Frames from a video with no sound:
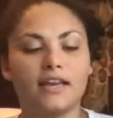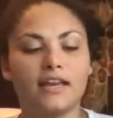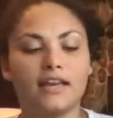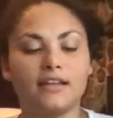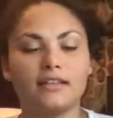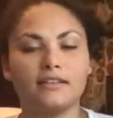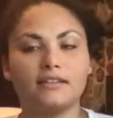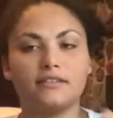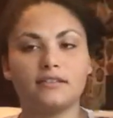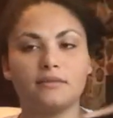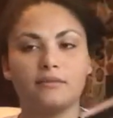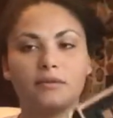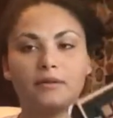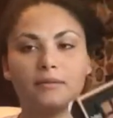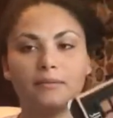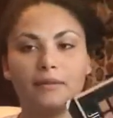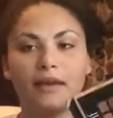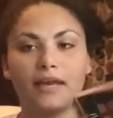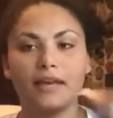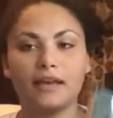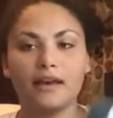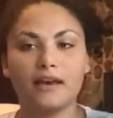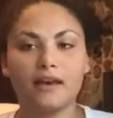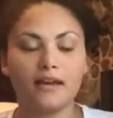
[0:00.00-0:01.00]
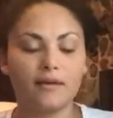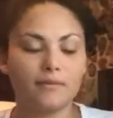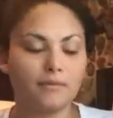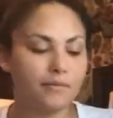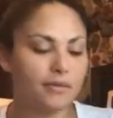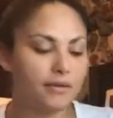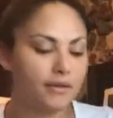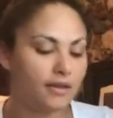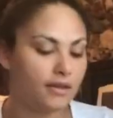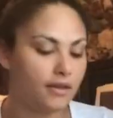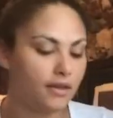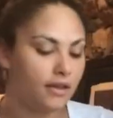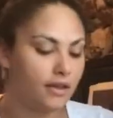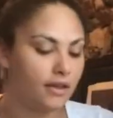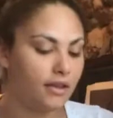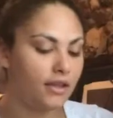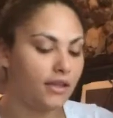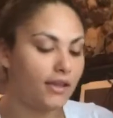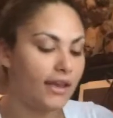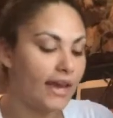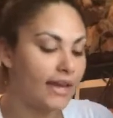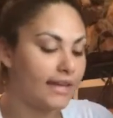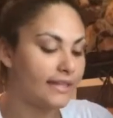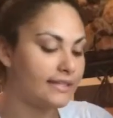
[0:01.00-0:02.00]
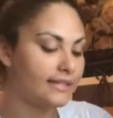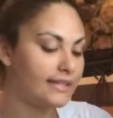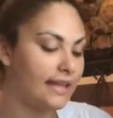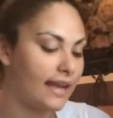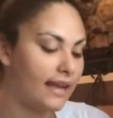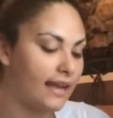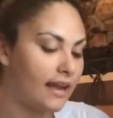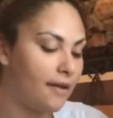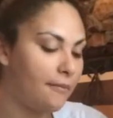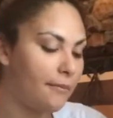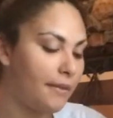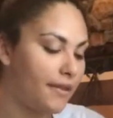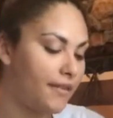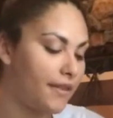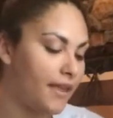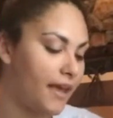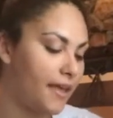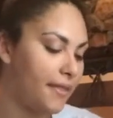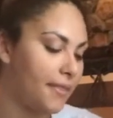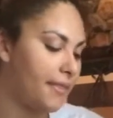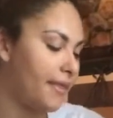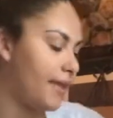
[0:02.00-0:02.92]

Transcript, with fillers: and some more makeup. You gotta stock up on that